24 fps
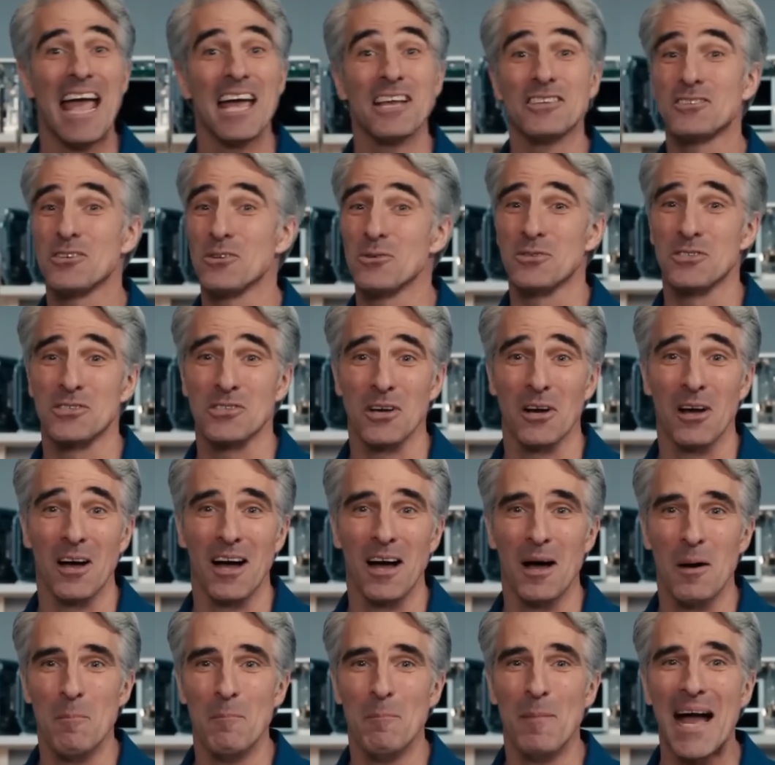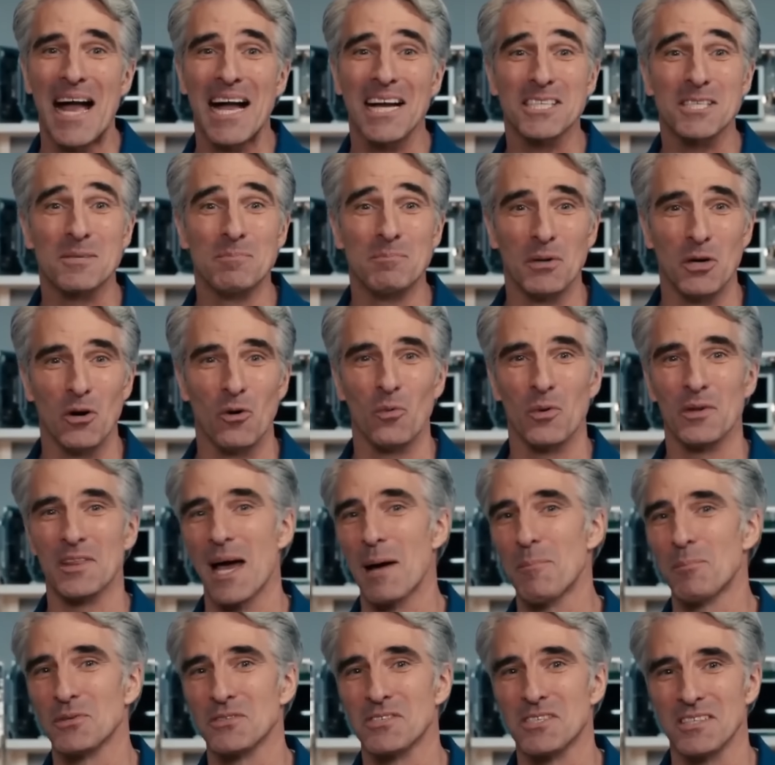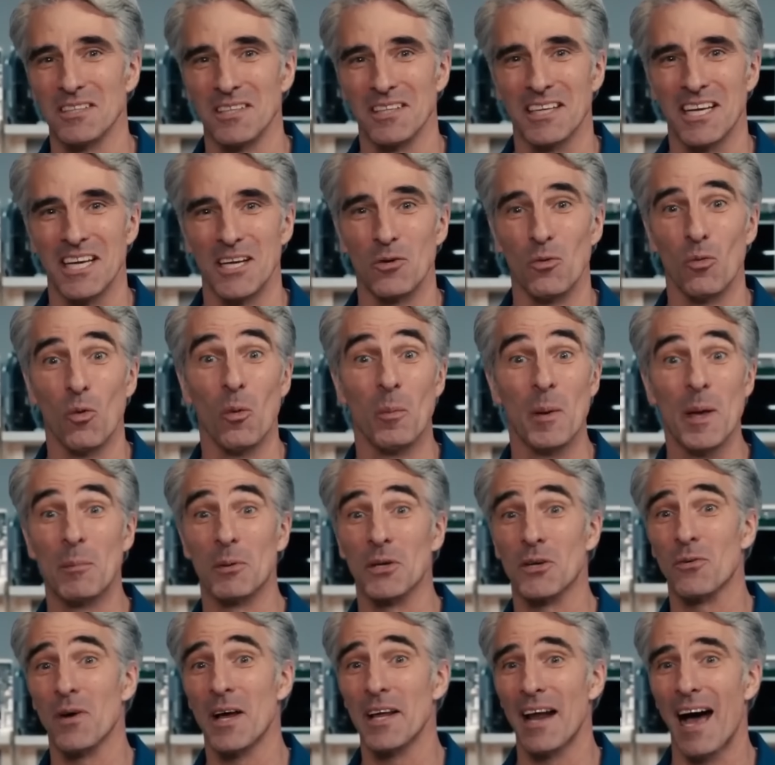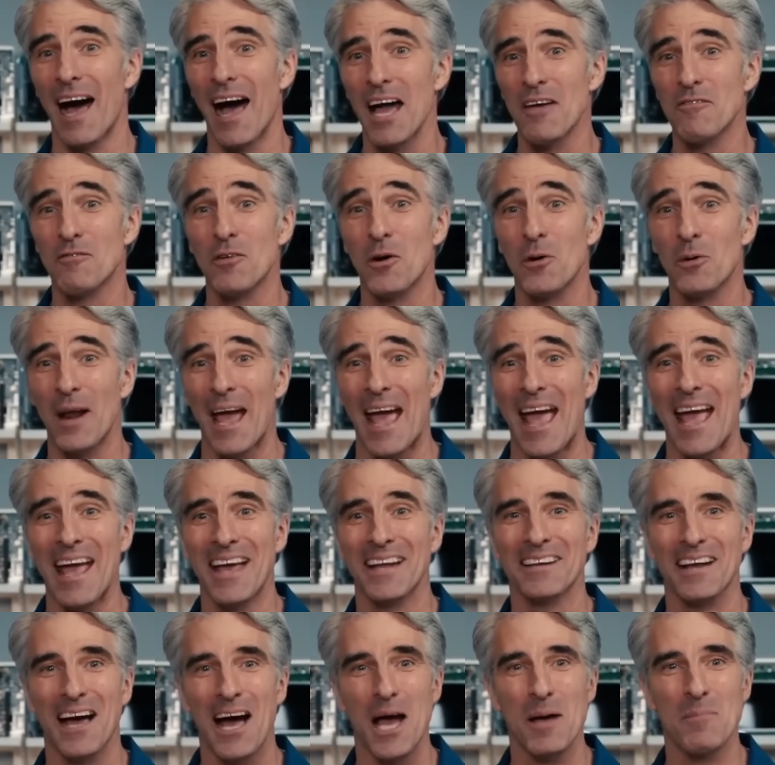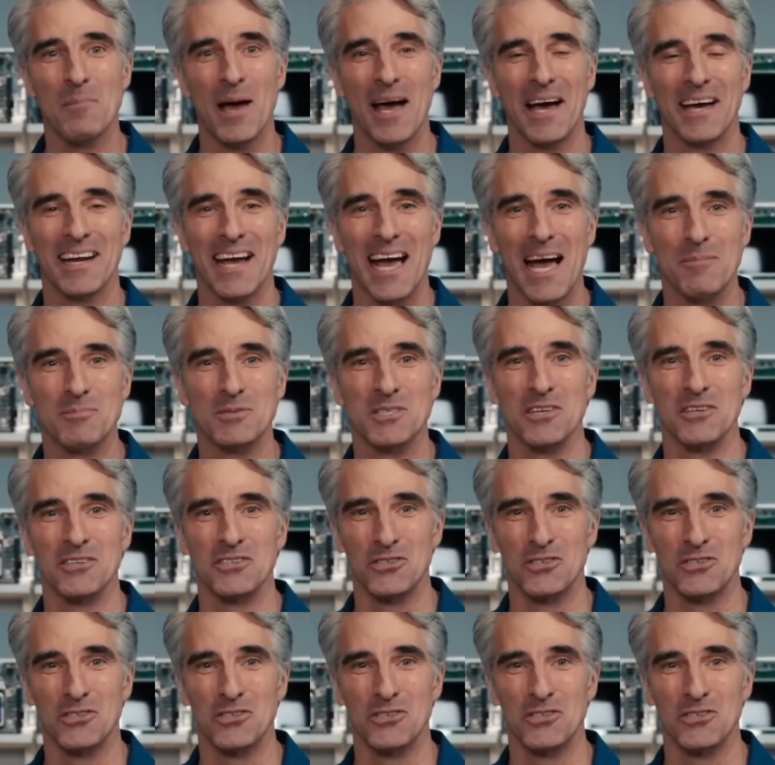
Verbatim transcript: As you saw, Macs built with Apple Silicon will be able to run iPhone and iPad apps